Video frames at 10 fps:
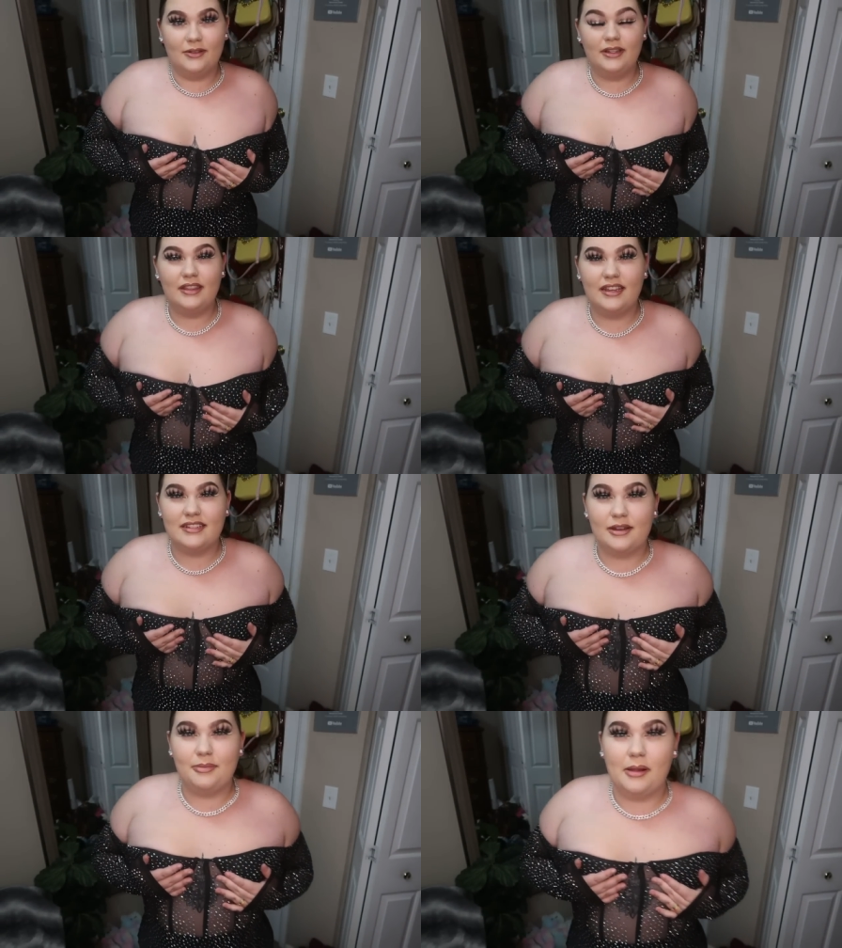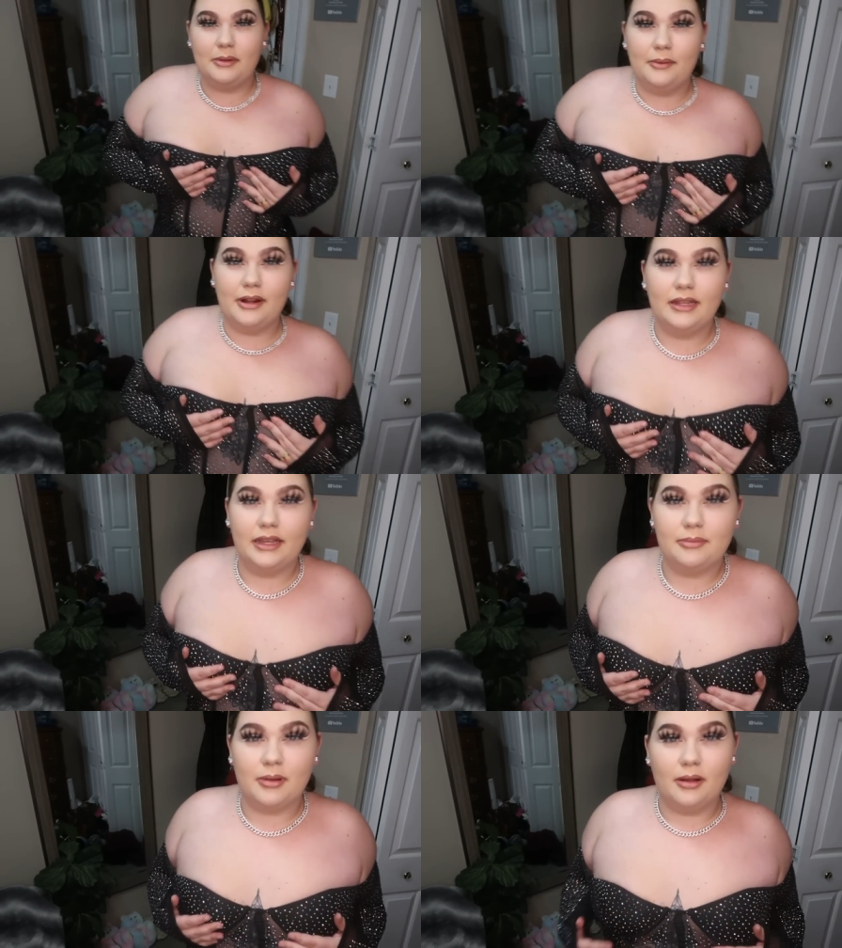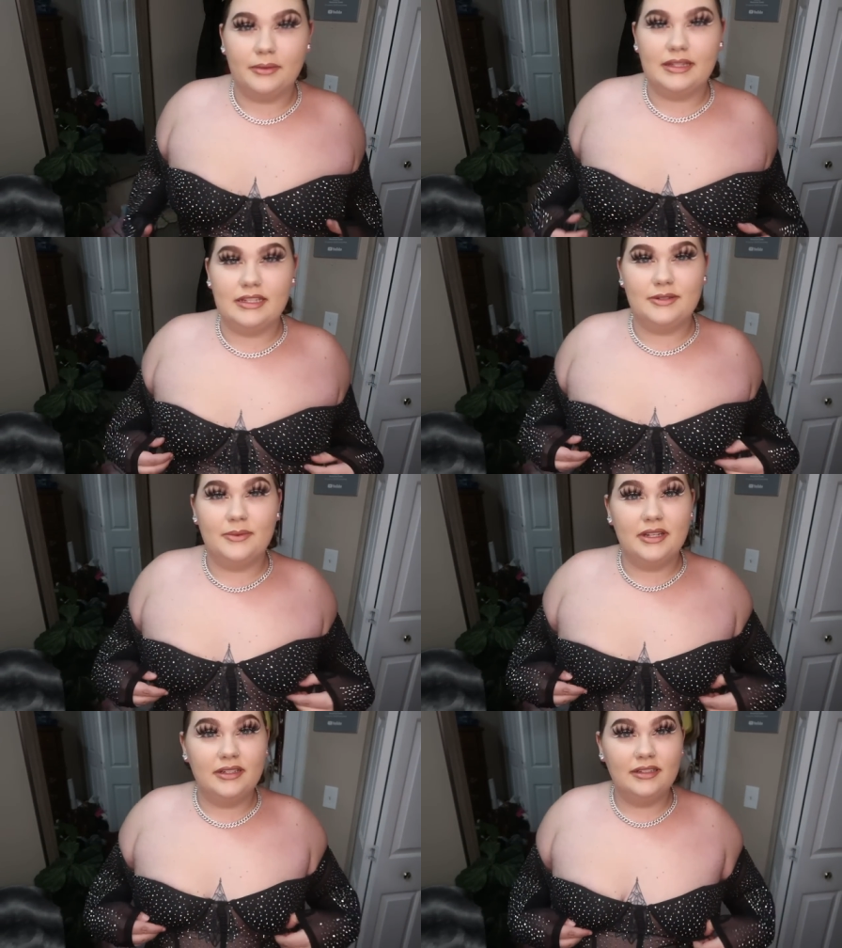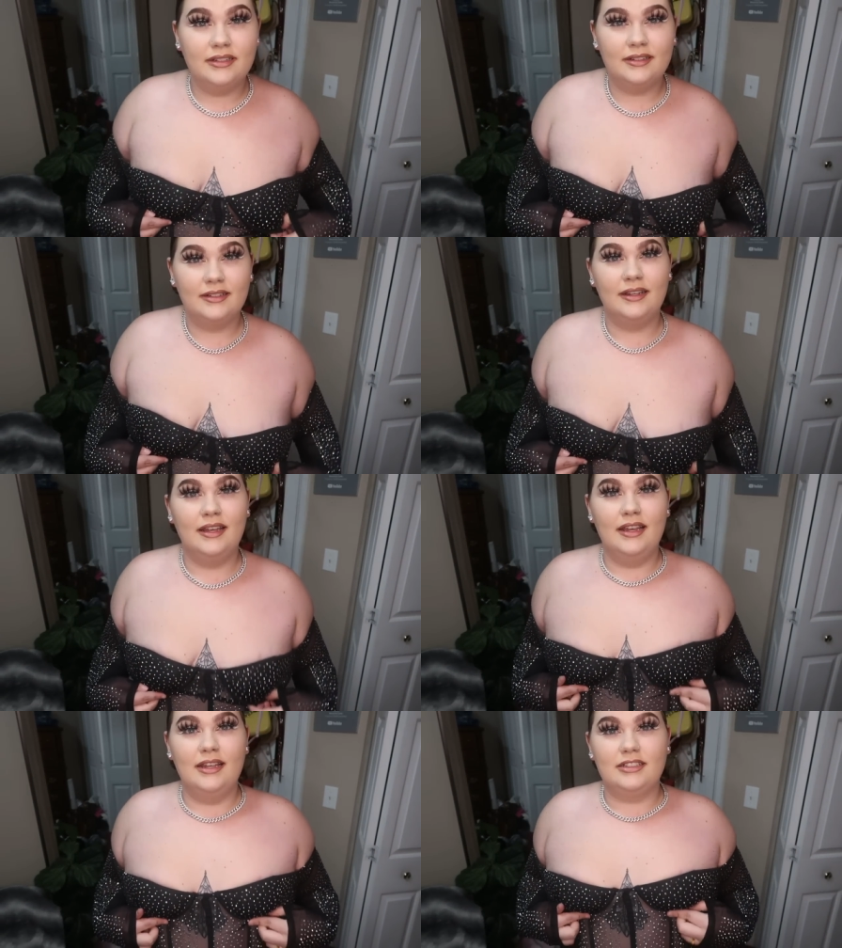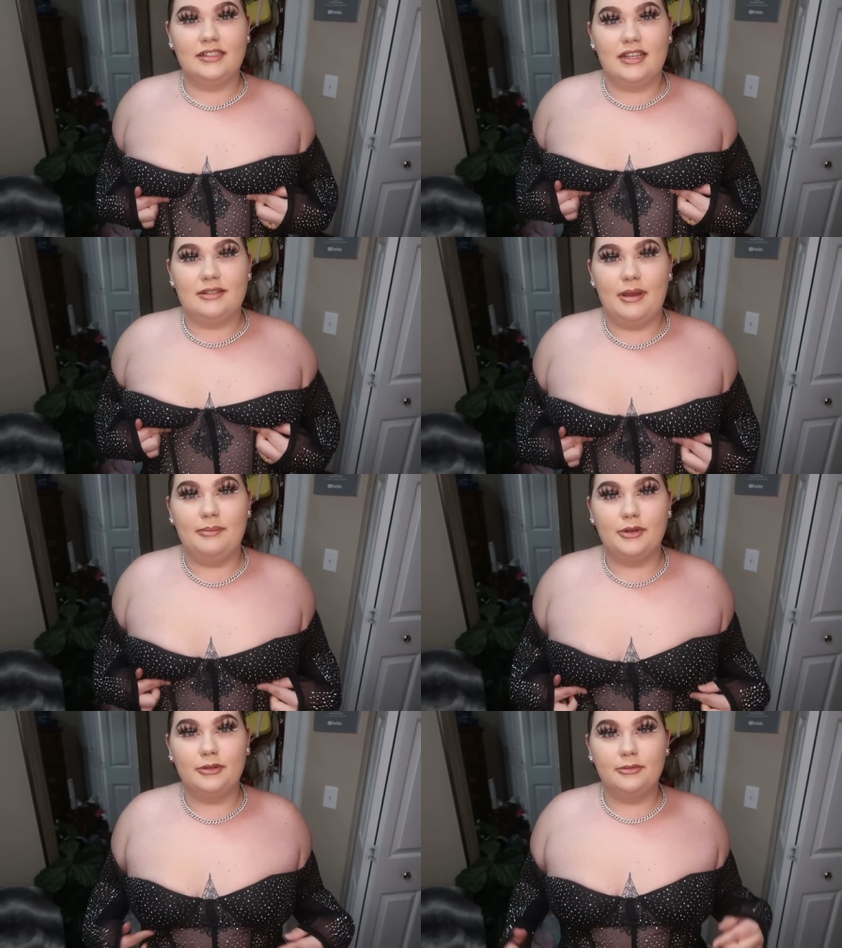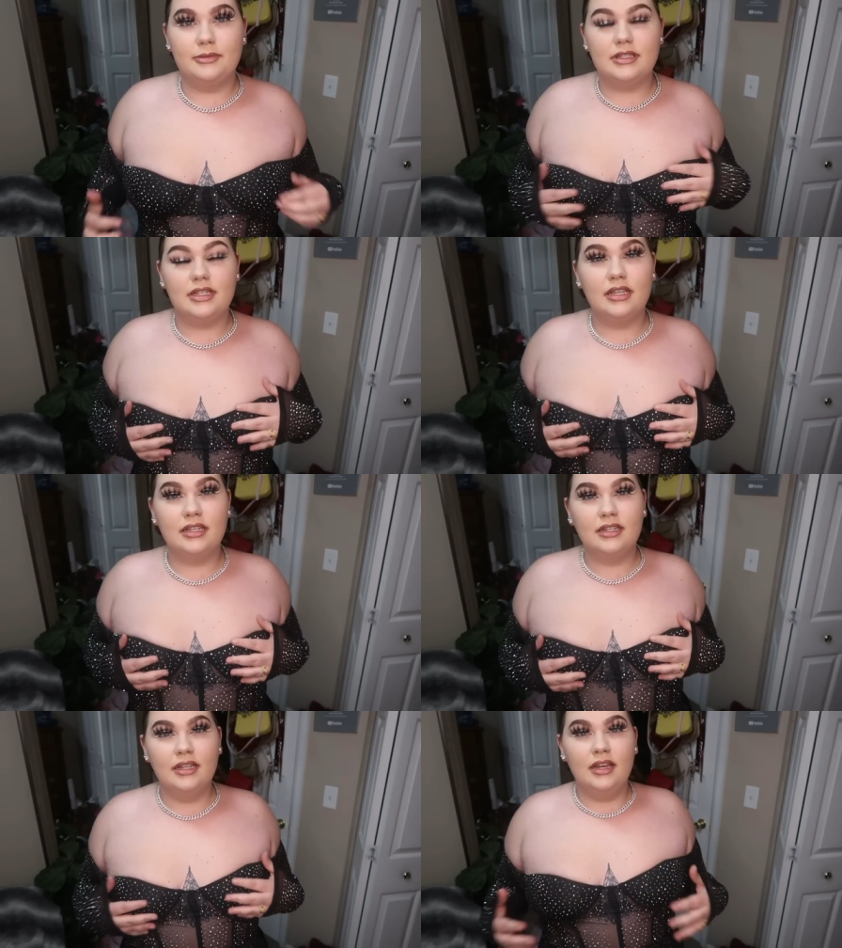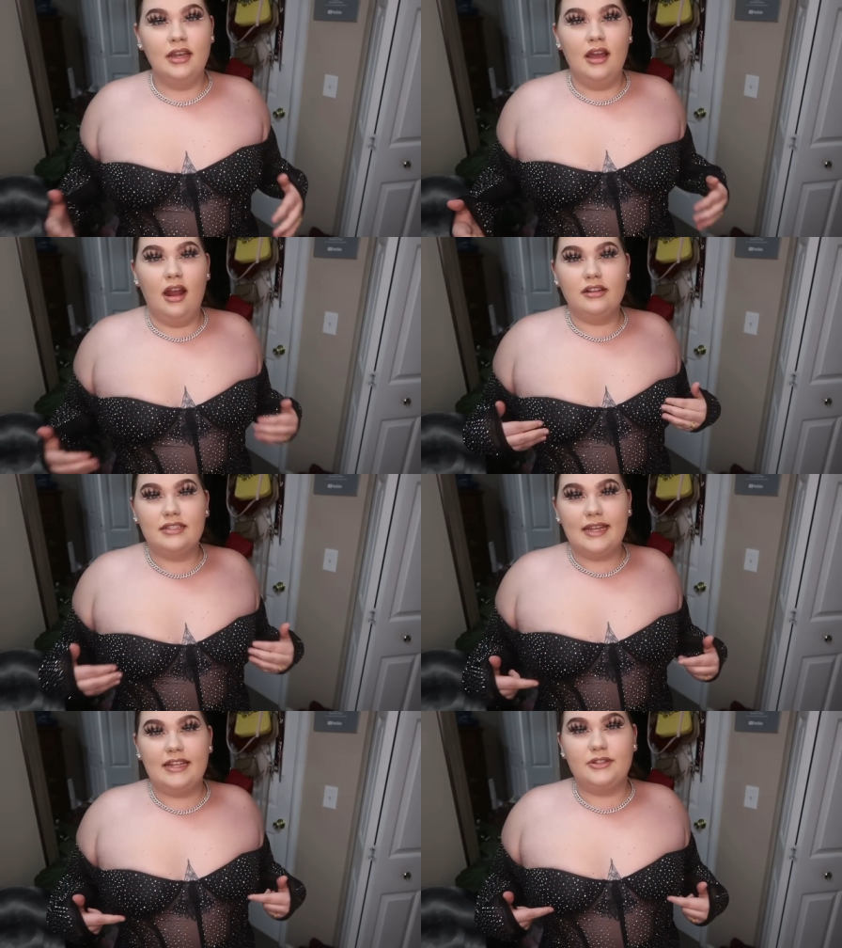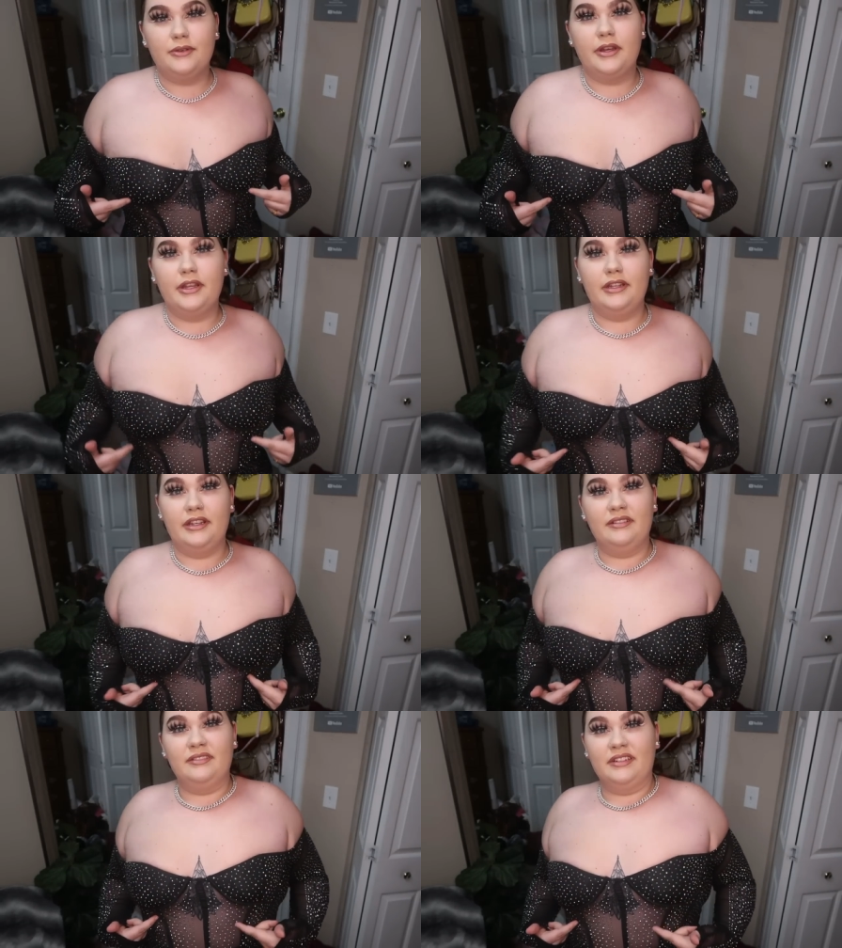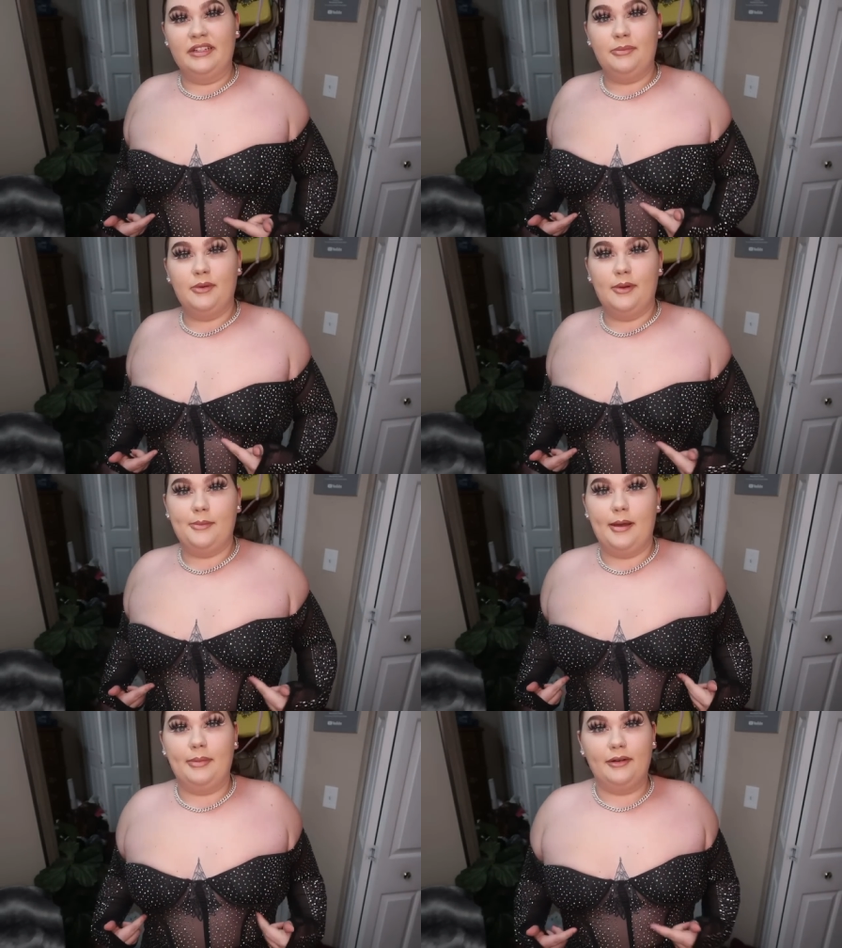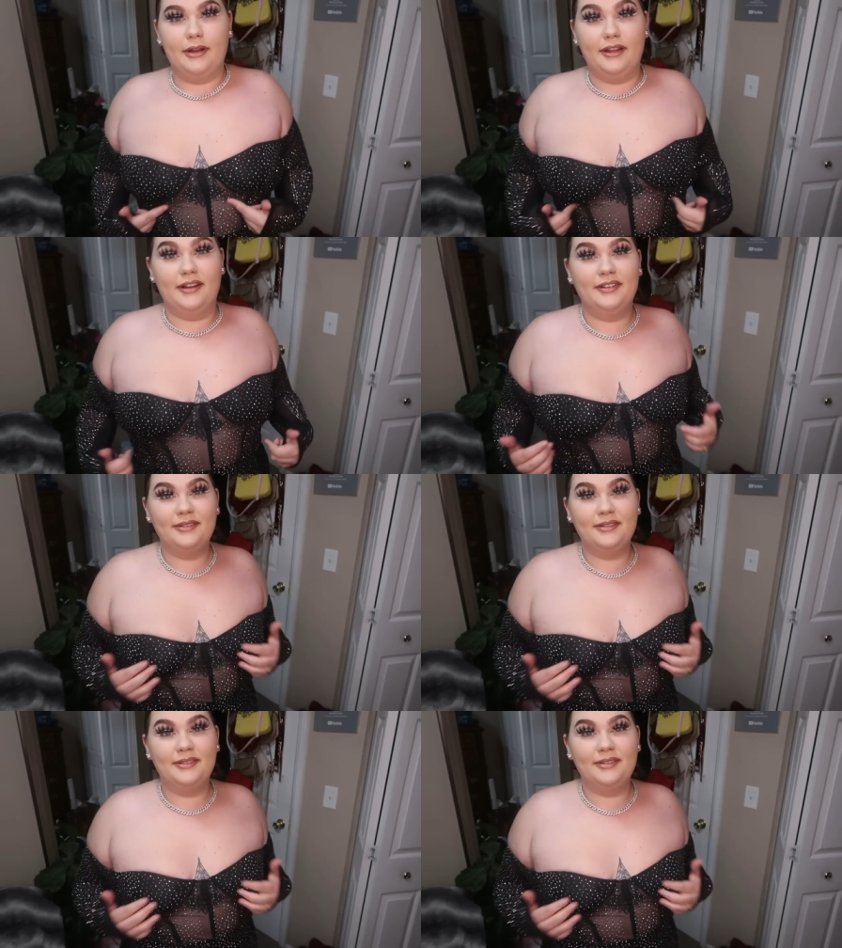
The only thing is I'd probably wear like a bra with this one just cause my boobs aren't staying too good and a nipple will pop out right here.